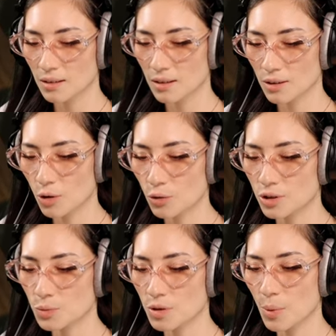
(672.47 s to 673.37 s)
accordance
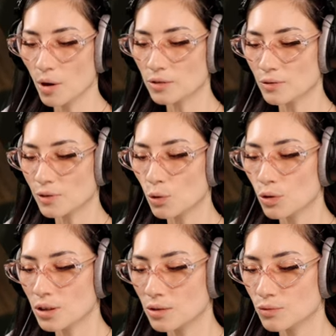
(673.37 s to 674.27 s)
with the bond of lord
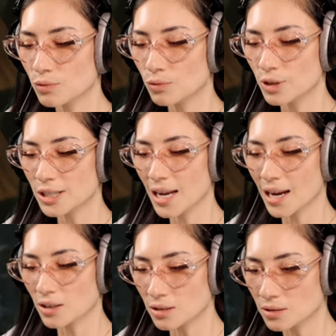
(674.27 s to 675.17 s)
and
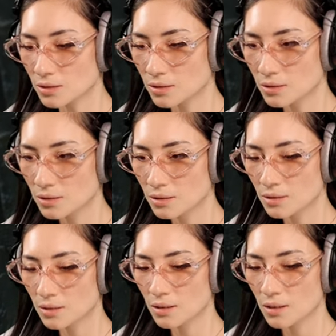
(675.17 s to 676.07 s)
retainer
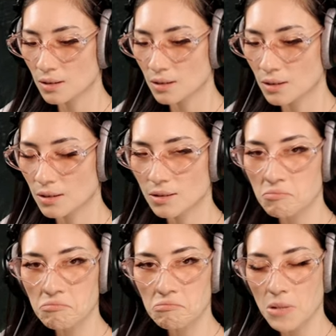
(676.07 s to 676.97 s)
You
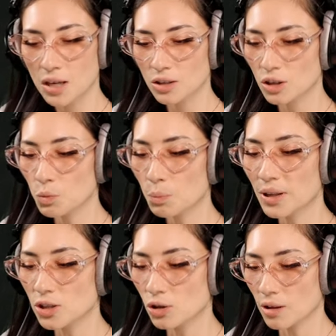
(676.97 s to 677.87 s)
will
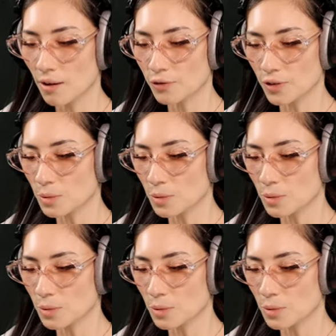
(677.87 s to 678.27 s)
pledge your life in my